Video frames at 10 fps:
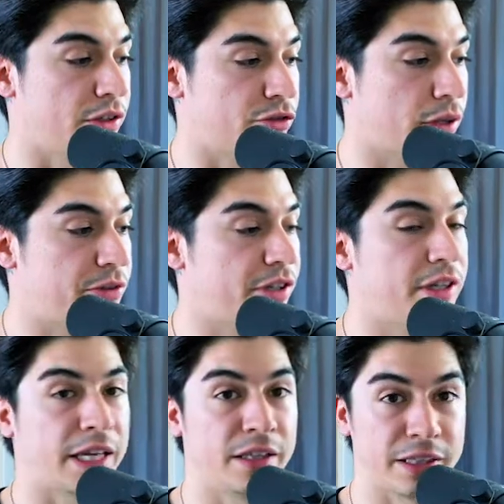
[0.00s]
description,
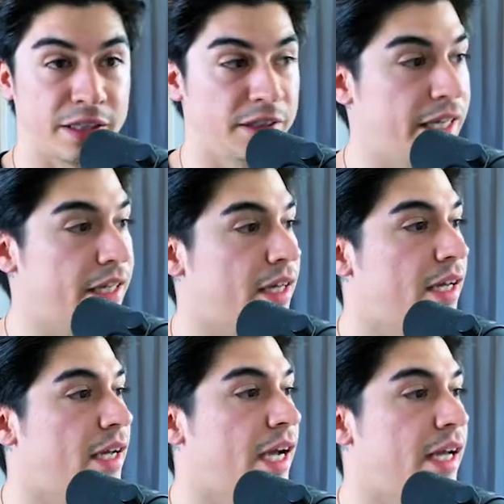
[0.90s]
they click the link,
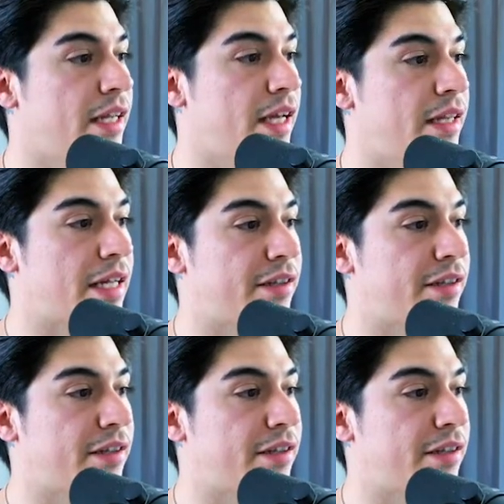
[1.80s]
and then that